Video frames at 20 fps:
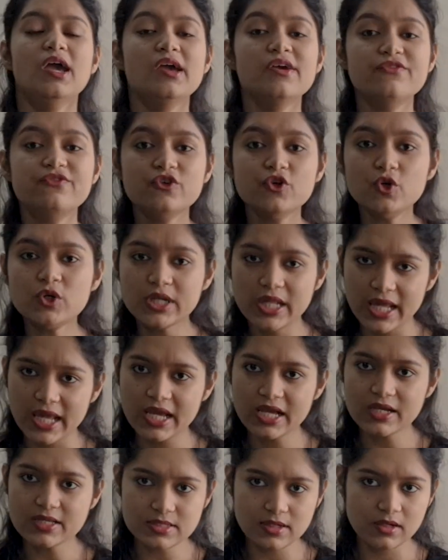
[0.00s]
if you
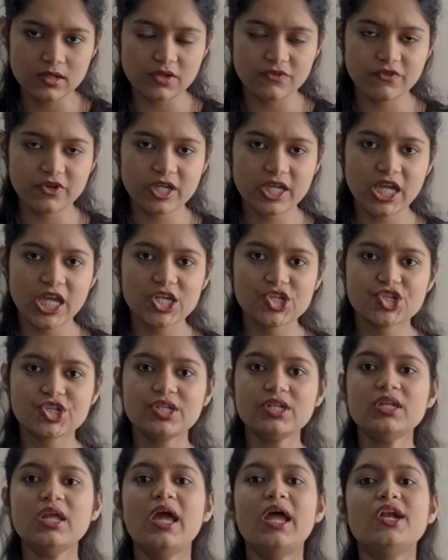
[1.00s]
take a
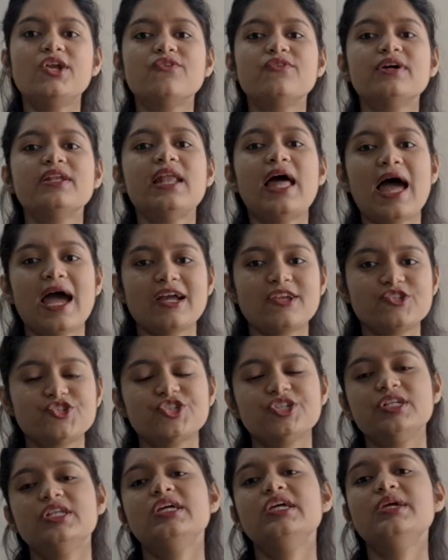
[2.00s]
certification it will
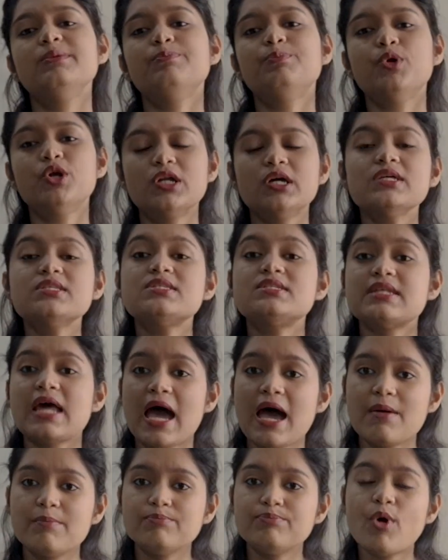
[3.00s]
actually put a
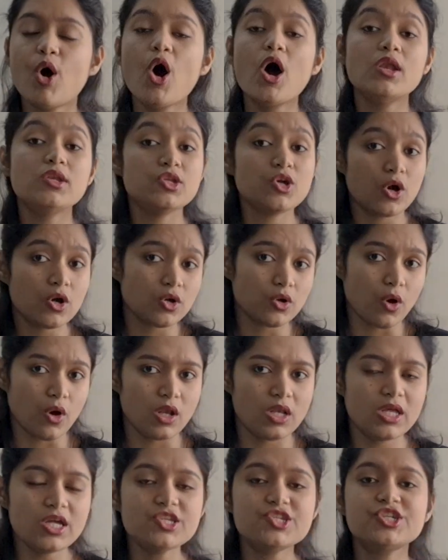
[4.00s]
stamp on your
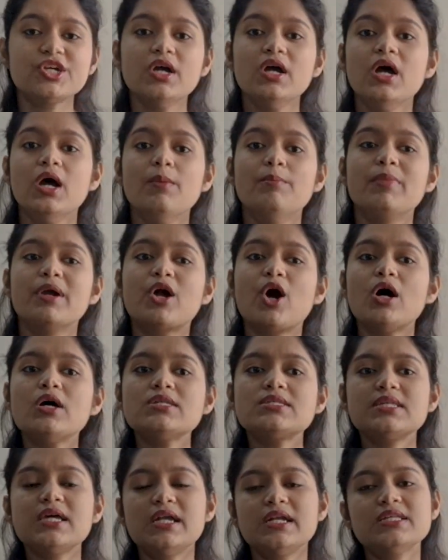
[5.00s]
knowledge
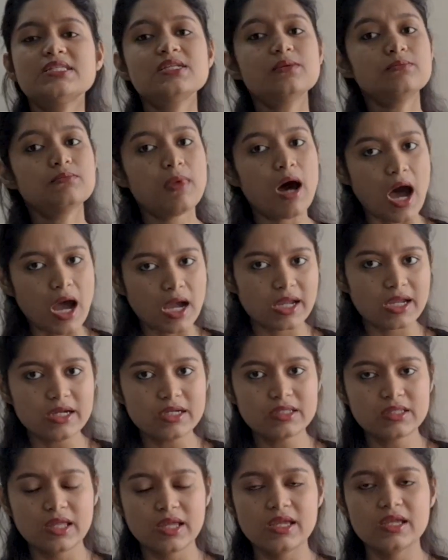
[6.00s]
because it is a
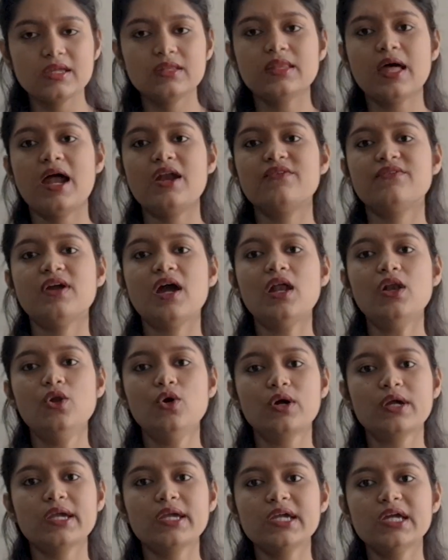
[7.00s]
market thing that we are
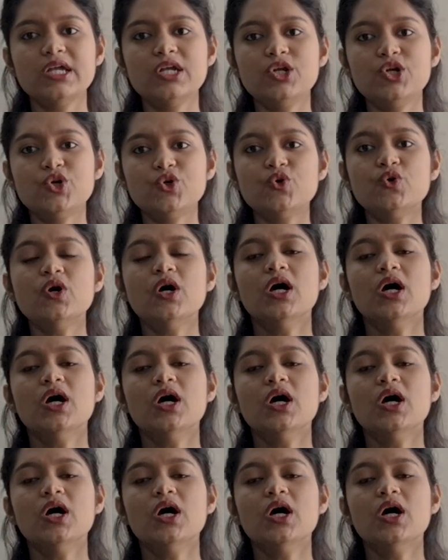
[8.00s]
looking into